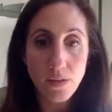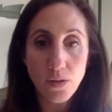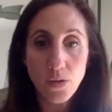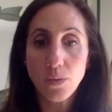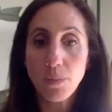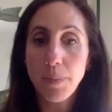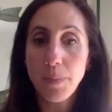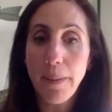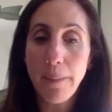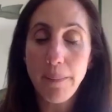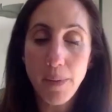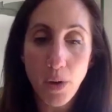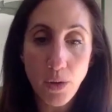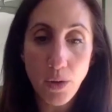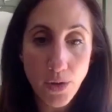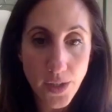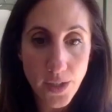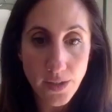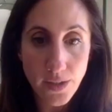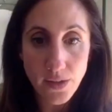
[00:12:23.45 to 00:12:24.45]
to
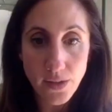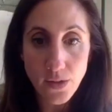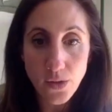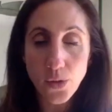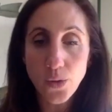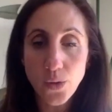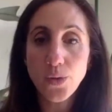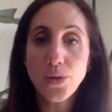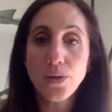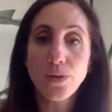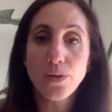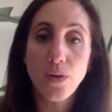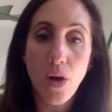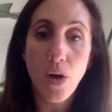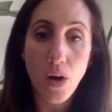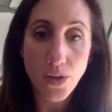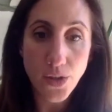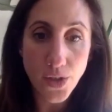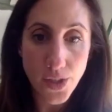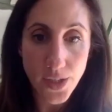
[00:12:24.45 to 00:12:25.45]
promotion, to your
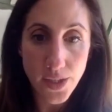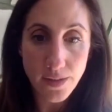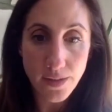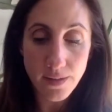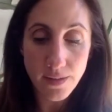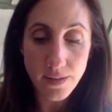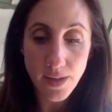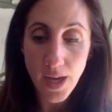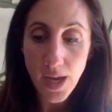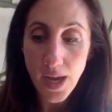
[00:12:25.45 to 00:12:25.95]
launches.